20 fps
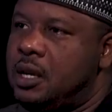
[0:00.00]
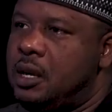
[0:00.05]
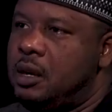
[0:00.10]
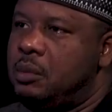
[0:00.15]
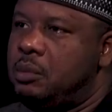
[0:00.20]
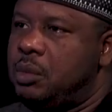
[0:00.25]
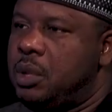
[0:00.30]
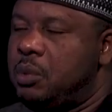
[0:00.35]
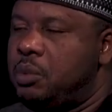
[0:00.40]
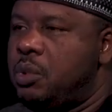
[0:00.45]

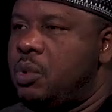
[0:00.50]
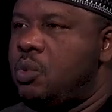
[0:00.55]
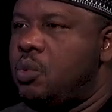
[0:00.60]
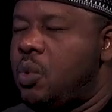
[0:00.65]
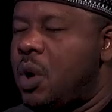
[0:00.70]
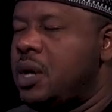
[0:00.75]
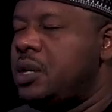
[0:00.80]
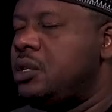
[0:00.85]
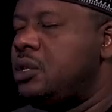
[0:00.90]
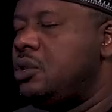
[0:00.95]
people
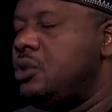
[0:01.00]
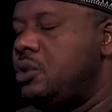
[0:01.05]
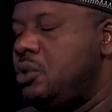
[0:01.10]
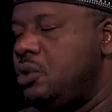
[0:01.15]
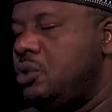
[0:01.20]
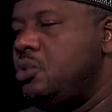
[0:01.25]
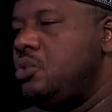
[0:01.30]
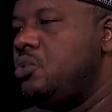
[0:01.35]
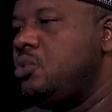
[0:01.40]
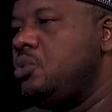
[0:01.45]
want
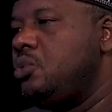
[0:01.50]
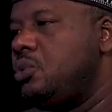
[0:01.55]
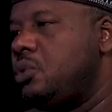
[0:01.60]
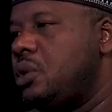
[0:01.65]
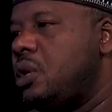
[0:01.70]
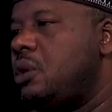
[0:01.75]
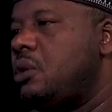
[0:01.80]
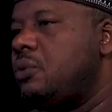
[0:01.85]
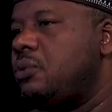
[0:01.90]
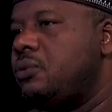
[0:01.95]
new
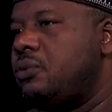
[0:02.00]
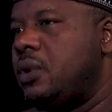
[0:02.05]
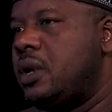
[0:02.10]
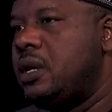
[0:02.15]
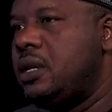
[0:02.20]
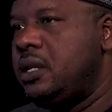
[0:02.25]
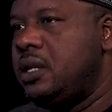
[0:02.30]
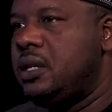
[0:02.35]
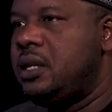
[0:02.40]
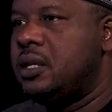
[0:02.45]
set of uh,
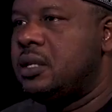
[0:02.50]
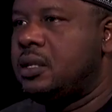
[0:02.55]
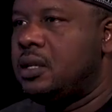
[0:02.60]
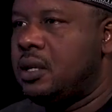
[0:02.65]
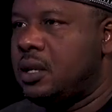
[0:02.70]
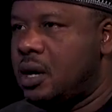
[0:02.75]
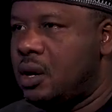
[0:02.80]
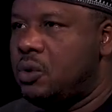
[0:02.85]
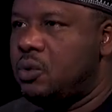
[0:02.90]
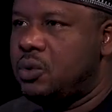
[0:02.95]
leaders in
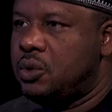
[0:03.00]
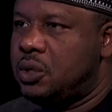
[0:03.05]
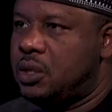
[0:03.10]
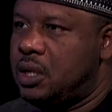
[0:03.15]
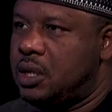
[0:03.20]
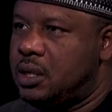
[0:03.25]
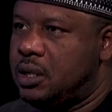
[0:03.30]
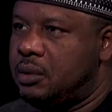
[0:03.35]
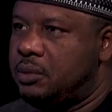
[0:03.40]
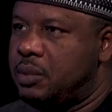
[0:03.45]
Kano
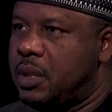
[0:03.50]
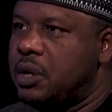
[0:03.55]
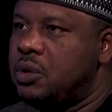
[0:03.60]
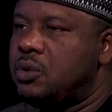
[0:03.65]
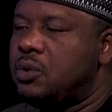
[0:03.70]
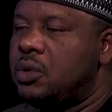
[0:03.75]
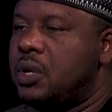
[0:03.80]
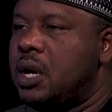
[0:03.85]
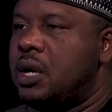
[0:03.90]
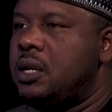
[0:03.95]
State,
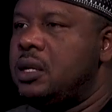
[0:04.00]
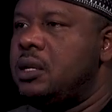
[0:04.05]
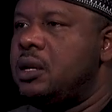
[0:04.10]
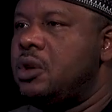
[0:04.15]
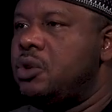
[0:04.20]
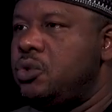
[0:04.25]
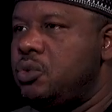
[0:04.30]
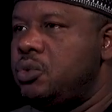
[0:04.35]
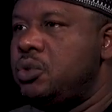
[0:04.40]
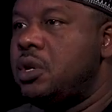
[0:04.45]
particularly a
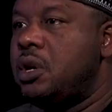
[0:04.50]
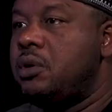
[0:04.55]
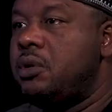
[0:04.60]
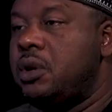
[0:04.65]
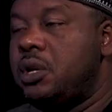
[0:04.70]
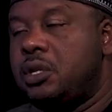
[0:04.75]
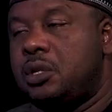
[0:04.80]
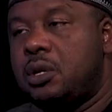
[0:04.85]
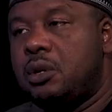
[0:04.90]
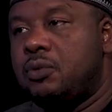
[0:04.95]
new
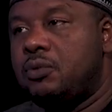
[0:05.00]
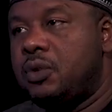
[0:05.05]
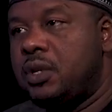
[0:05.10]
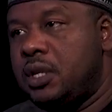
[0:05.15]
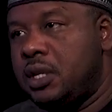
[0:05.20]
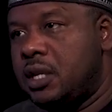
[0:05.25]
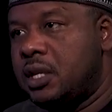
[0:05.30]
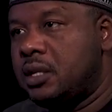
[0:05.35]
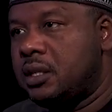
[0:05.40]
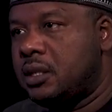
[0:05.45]
generation of
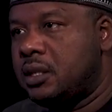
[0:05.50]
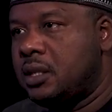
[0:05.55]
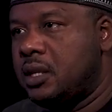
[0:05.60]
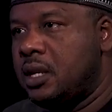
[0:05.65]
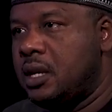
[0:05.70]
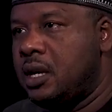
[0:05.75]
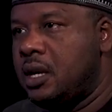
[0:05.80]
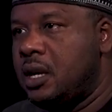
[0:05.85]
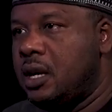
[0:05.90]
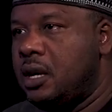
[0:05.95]
leaders.
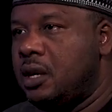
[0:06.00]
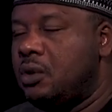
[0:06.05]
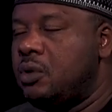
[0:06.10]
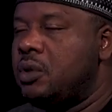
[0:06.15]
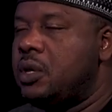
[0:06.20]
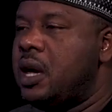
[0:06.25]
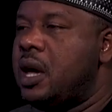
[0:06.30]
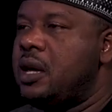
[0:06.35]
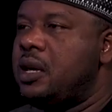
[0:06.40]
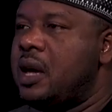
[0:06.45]
Mm. You know,
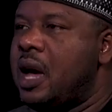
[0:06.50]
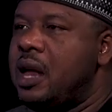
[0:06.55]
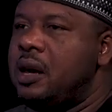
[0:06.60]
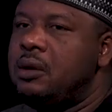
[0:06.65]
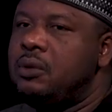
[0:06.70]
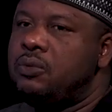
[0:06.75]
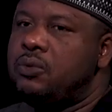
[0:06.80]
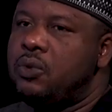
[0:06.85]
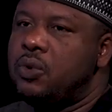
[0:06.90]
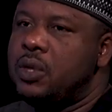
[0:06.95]
they are
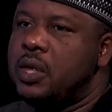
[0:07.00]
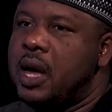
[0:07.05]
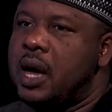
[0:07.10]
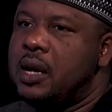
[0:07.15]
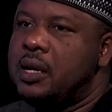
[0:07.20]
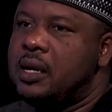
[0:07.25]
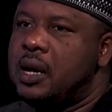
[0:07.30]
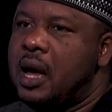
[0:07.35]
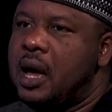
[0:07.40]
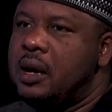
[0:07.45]
yearning for
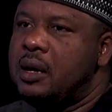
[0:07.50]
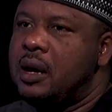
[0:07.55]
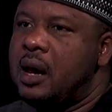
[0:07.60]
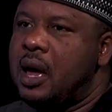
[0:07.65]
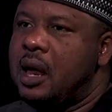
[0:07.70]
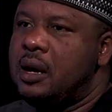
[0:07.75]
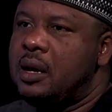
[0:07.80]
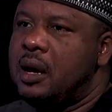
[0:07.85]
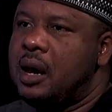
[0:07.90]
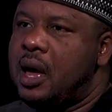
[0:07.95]
that, and,
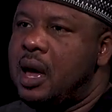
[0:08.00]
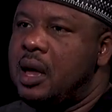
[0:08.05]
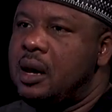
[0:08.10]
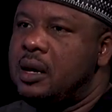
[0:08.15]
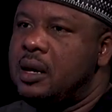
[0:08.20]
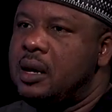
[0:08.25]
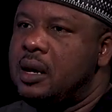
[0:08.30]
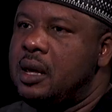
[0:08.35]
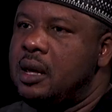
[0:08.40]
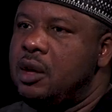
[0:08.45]
and,
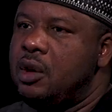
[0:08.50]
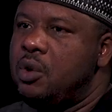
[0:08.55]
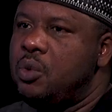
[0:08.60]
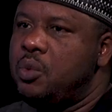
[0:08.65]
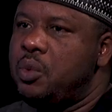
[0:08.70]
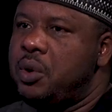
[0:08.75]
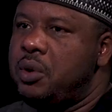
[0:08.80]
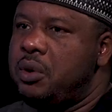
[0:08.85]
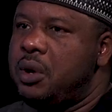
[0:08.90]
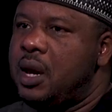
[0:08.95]
and
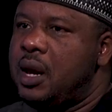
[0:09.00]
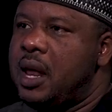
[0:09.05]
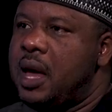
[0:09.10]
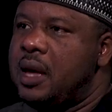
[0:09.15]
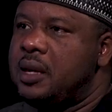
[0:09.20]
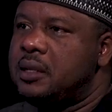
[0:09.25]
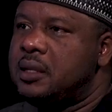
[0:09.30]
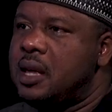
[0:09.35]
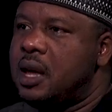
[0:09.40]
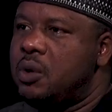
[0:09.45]
we
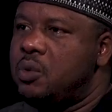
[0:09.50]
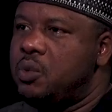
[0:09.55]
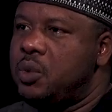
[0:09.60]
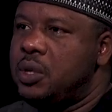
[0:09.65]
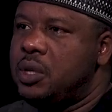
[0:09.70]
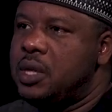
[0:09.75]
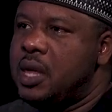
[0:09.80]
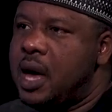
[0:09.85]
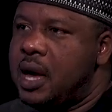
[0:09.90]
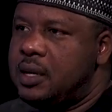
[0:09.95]
realize that
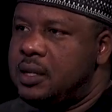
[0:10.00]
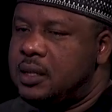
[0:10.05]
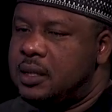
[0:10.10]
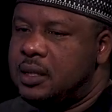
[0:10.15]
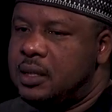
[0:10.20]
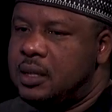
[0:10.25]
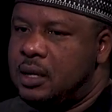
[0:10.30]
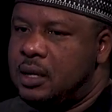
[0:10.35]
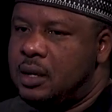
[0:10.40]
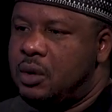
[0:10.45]
with that,
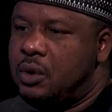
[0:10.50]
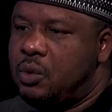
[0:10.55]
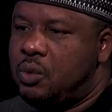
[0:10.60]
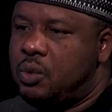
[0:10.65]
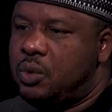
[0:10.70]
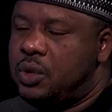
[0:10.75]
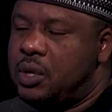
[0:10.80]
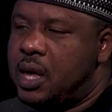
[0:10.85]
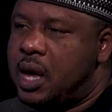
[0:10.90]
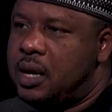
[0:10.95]

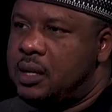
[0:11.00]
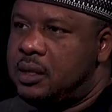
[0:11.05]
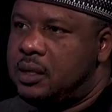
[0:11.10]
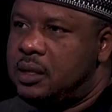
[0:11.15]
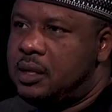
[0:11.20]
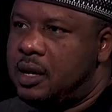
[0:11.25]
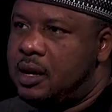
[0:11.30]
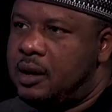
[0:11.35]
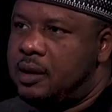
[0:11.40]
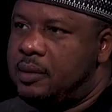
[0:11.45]
with that,
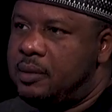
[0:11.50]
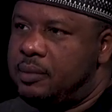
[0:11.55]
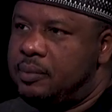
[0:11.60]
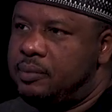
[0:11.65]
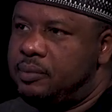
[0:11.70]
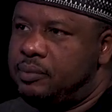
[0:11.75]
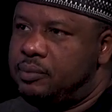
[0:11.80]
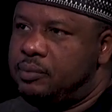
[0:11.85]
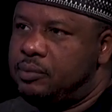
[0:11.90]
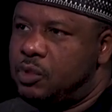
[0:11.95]

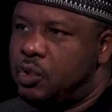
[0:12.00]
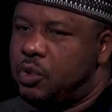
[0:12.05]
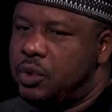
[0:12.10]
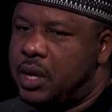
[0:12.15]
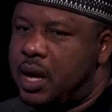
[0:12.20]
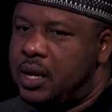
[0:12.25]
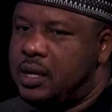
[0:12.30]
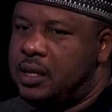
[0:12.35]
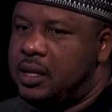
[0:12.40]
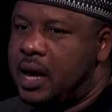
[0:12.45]
um, with
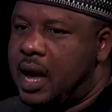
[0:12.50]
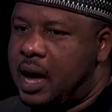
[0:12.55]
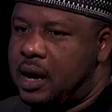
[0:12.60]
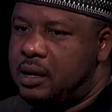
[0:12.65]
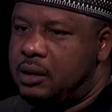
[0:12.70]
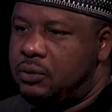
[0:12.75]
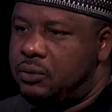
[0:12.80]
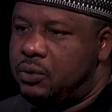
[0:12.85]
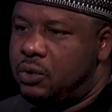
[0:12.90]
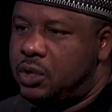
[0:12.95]
that
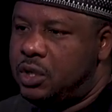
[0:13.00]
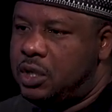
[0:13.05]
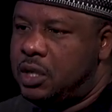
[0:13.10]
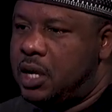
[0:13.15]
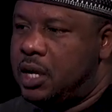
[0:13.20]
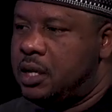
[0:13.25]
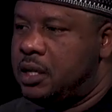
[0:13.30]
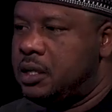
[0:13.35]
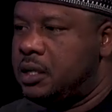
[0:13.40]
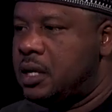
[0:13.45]
yearning for
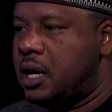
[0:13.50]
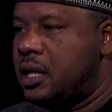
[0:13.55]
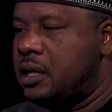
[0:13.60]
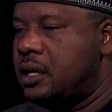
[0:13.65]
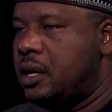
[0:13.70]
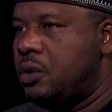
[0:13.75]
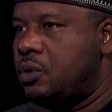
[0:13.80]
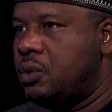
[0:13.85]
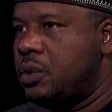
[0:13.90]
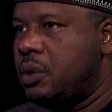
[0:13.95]
change, and
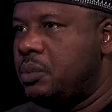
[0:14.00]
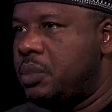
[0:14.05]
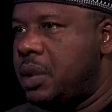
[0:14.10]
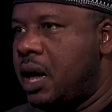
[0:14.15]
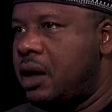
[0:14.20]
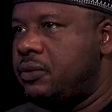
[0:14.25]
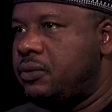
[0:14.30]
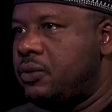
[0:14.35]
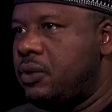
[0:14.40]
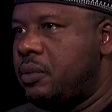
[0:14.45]
then with a
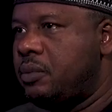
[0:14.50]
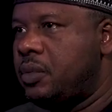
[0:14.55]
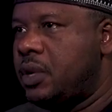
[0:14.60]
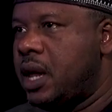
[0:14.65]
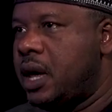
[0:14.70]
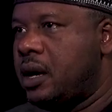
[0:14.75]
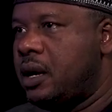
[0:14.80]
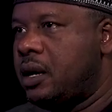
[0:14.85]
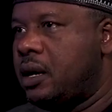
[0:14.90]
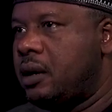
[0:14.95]
platform
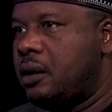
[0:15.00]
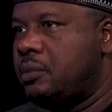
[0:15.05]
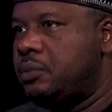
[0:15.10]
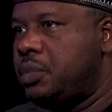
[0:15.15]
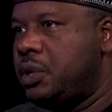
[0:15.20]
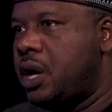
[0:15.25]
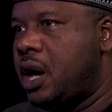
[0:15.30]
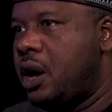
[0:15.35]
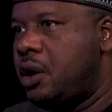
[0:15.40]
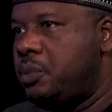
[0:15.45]
like uh,
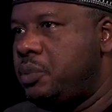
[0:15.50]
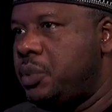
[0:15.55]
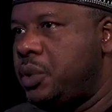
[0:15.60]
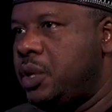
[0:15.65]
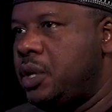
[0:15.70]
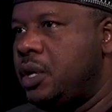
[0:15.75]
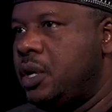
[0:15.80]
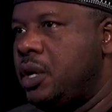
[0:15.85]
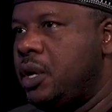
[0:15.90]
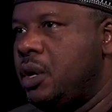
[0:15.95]

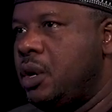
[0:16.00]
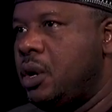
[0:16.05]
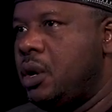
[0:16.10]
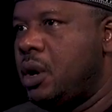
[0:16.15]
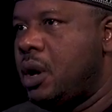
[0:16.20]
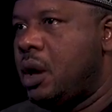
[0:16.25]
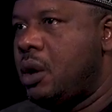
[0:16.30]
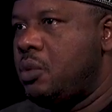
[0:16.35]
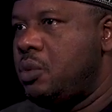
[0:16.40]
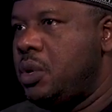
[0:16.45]
PRP,
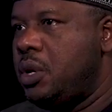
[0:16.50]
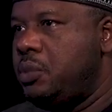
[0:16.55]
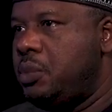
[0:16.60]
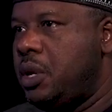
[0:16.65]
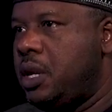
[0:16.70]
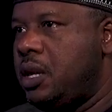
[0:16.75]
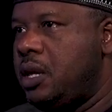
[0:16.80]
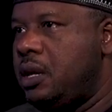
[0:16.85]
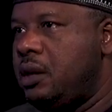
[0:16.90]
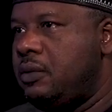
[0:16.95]
uh, we
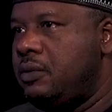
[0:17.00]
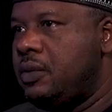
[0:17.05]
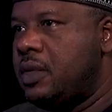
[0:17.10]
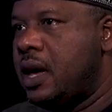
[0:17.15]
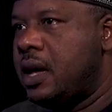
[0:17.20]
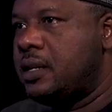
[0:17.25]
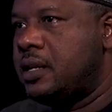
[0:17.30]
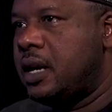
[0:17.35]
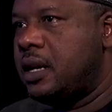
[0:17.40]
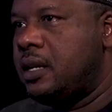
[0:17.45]
believe
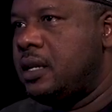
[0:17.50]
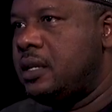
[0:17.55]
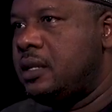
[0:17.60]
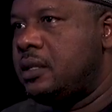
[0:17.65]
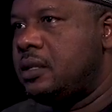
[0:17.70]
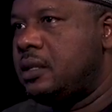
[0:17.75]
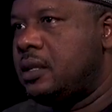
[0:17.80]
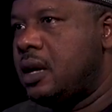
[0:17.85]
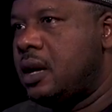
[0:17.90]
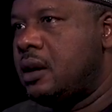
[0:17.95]
that at
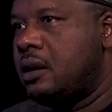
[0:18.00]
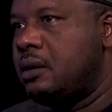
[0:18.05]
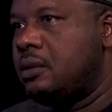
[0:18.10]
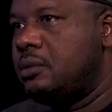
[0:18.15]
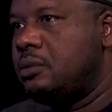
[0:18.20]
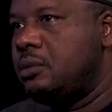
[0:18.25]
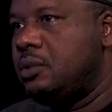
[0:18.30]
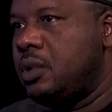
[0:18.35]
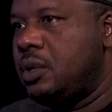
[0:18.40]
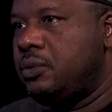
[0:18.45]
least uh,
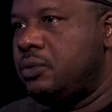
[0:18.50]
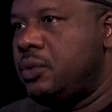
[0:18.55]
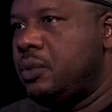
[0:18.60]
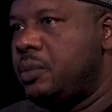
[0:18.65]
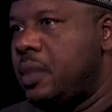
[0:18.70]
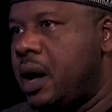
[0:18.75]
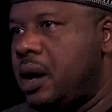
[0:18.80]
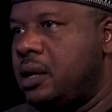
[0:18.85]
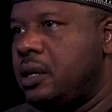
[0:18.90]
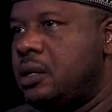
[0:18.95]
if you
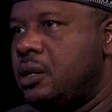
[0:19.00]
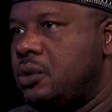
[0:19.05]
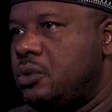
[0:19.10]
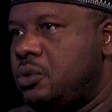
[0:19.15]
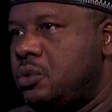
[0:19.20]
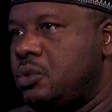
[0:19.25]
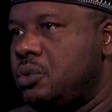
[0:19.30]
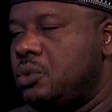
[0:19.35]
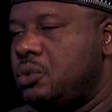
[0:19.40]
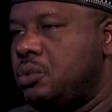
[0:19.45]
marry the
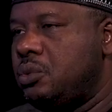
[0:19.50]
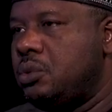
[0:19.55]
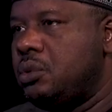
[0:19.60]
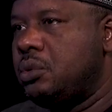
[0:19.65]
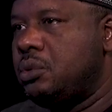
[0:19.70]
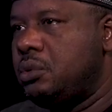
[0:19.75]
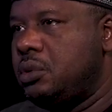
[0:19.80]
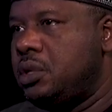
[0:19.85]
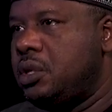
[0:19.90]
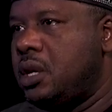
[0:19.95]
two,
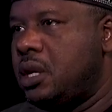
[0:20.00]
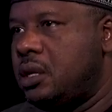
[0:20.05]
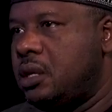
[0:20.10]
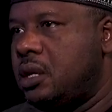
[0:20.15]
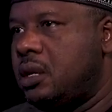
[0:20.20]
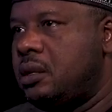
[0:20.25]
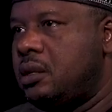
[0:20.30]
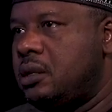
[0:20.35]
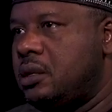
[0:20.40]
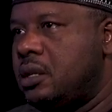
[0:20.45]
we'll get
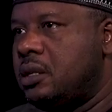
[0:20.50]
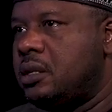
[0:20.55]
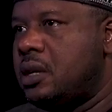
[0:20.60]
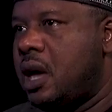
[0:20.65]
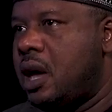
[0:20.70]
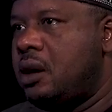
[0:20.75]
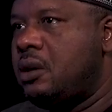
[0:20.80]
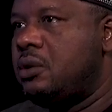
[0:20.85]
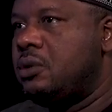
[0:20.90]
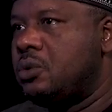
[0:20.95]
the
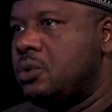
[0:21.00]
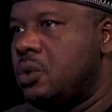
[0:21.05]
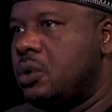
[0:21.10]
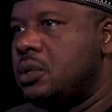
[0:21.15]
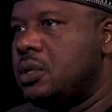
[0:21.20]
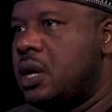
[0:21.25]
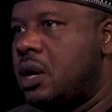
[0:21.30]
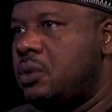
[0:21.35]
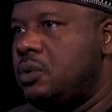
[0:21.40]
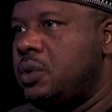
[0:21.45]
desired
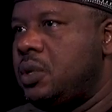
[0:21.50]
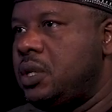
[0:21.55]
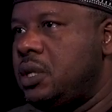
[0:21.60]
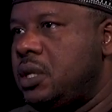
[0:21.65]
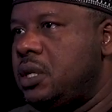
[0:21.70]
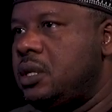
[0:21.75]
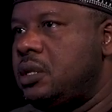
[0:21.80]
result that we need